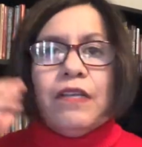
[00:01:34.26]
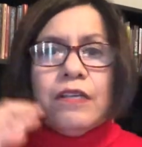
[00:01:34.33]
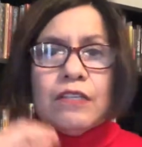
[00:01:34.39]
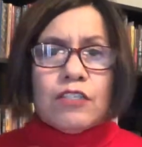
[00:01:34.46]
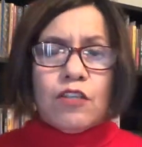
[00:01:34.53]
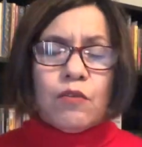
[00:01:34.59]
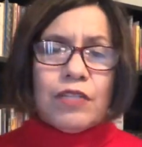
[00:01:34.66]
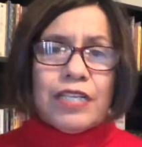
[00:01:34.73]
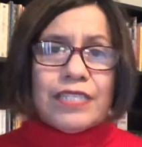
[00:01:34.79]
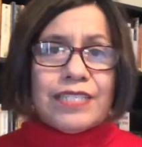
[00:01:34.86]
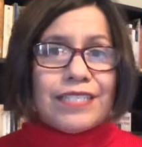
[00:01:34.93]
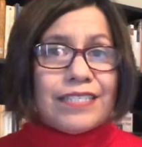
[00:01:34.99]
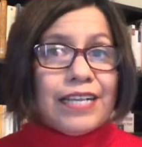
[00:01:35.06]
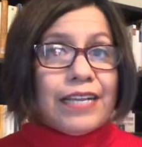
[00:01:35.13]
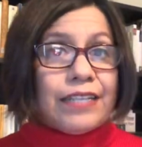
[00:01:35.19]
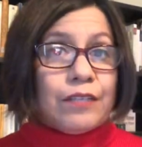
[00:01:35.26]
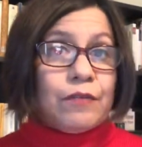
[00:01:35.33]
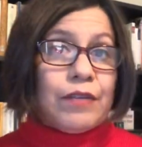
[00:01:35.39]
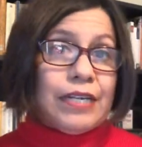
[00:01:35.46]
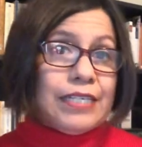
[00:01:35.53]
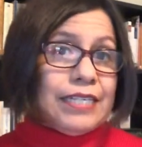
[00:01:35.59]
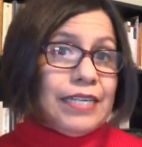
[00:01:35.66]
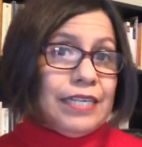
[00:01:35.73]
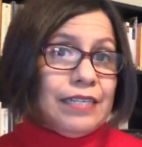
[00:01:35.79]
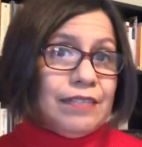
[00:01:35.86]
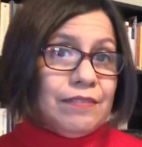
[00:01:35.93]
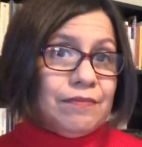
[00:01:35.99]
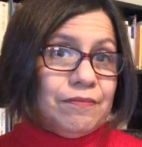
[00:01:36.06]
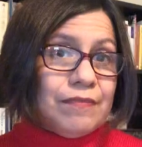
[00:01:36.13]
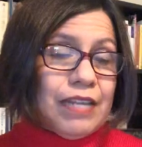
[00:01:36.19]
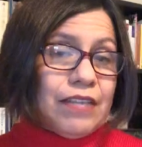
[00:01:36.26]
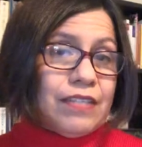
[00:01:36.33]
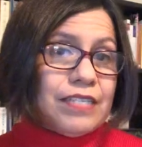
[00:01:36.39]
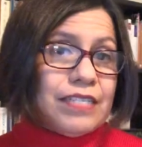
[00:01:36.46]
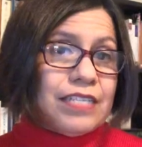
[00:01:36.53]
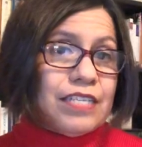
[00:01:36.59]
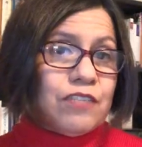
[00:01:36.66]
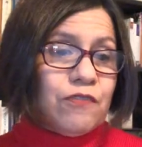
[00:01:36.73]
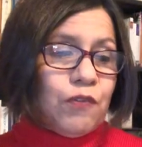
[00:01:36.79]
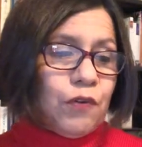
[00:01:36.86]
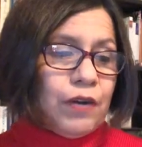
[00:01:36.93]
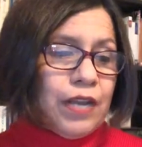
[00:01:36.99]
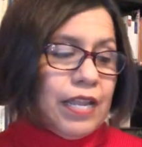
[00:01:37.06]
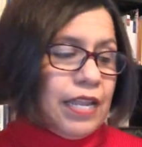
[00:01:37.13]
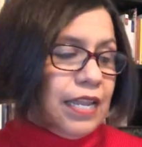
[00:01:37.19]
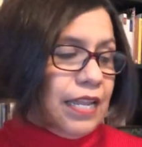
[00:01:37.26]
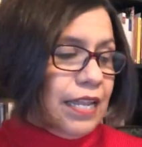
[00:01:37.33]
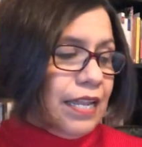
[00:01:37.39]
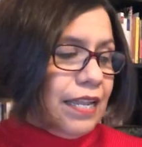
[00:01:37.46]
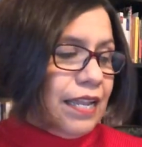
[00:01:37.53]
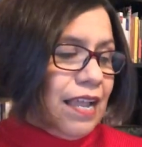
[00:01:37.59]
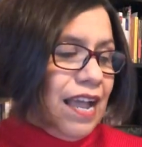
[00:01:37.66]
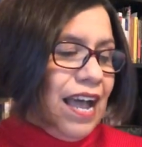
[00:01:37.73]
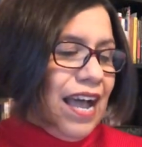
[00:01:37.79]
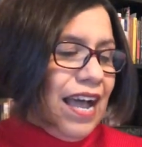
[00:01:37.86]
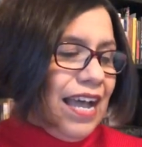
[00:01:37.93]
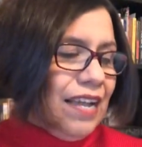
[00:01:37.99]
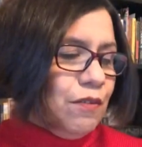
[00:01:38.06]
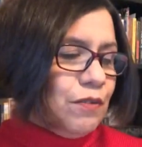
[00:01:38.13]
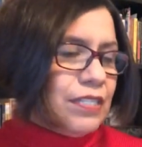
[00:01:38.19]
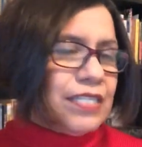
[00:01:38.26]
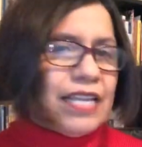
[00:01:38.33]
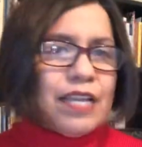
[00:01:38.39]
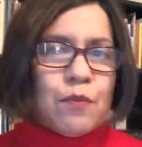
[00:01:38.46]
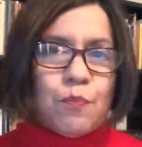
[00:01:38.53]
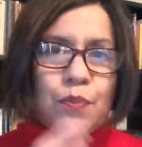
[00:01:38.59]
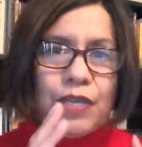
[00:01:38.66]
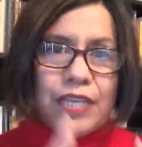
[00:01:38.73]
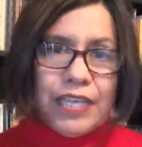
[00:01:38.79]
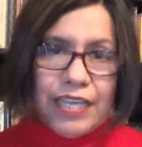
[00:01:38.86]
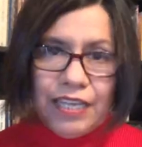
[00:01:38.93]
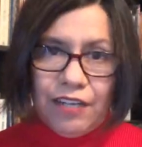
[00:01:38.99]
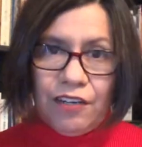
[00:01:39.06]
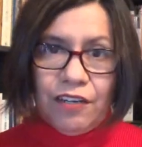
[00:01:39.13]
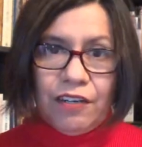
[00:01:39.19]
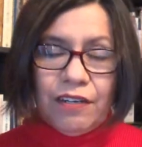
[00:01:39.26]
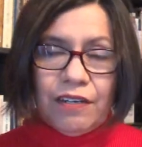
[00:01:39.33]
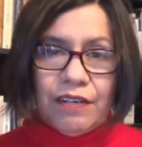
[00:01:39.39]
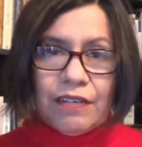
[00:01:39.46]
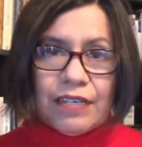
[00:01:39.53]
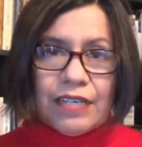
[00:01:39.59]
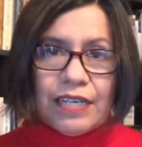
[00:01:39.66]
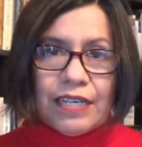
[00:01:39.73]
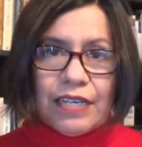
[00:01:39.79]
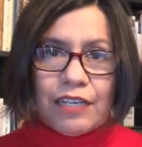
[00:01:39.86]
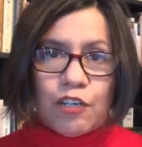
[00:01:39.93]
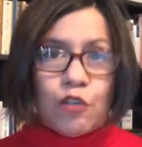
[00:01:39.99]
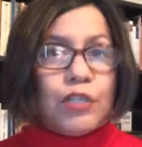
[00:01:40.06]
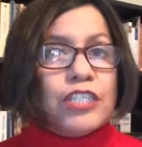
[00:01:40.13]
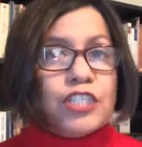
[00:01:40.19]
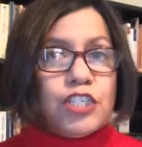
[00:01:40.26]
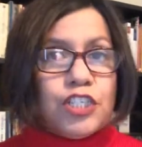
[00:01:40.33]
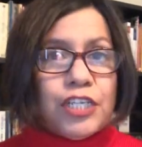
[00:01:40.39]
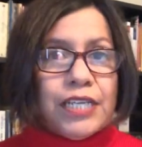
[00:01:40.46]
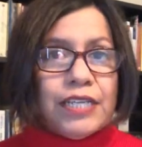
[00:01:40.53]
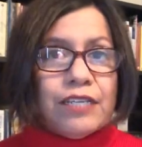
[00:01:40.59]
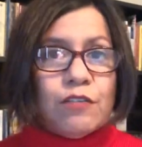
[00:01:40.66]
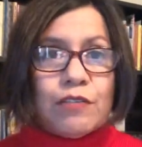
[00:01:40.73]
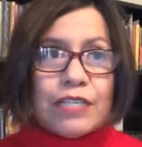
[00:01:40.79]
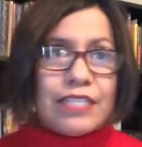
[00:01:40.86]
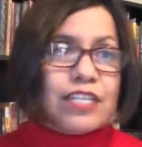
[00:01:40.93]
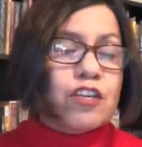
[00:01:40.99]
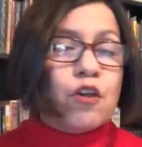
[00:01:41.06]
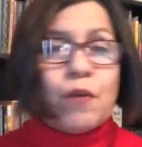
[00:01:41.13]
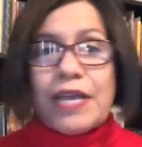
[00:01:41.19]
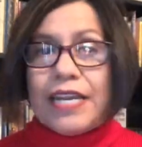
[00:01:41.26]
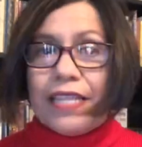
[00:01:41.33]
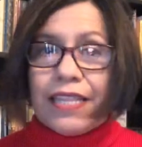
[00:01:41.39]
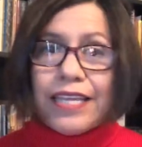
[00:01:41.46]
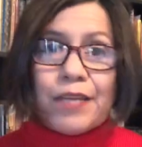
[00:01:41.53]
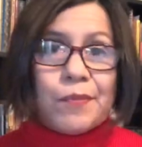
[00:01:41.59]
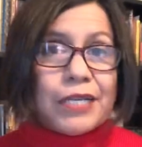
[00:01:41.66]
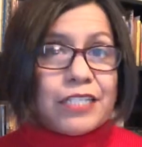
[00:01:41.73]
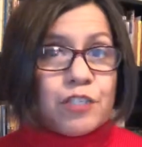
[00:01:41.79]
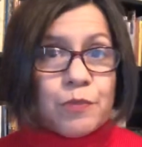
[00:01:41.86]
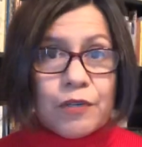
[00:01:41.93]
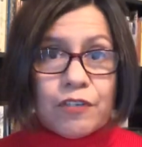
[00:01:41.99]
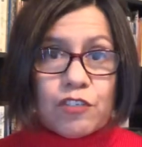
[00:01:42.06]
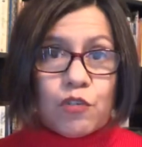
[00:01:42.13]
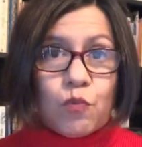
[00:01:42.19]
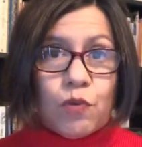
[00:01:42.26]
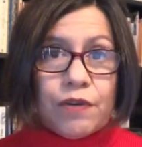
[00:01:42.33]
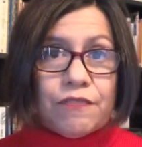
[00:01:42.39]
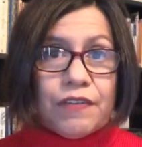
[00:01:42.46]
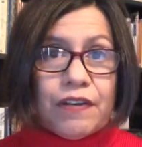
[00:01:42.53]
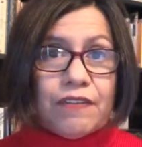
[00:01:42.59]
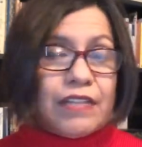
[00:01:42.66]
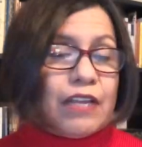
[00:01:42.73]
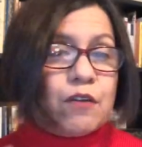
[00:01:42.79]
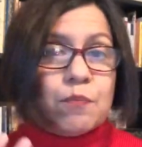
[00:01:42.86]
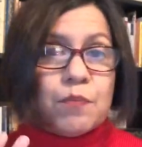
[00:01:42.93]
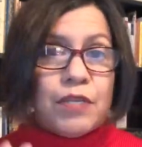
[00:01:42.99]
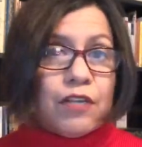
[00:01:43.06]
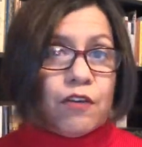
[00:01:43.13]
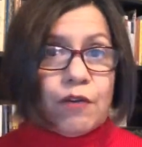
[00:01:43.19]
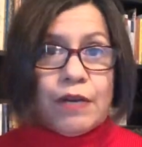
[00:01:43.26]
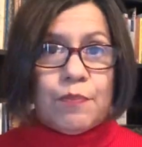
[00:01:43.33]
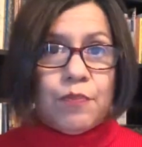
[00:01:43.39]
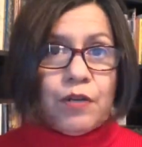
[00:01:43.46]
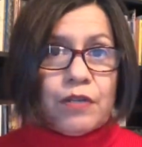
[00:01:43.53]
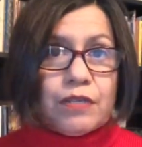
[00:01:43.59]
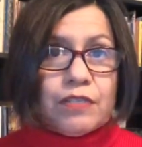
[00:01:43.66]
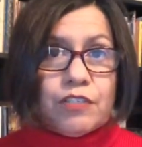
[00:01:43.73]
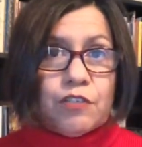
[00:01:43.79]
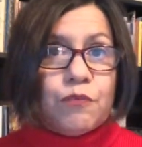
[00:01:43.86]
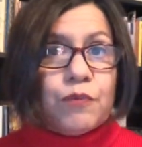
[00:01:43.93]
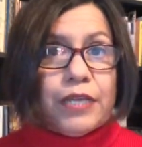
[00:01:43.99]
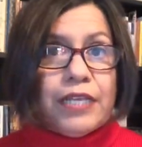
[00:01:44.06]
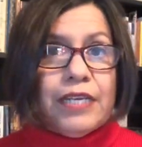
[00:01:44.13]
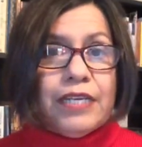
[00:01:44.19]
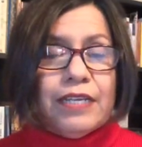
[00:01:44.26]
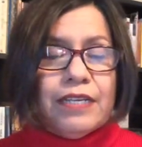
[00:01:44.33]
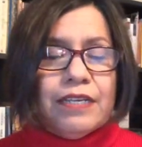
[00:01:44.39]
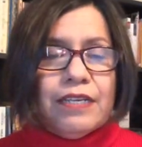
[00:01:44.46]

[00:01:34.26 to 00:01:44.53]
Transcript: So that's exactly what I did. Now this is for I would say a beginner Christian who doesn't know anything about spiritual warfare. That'd be a great book to read.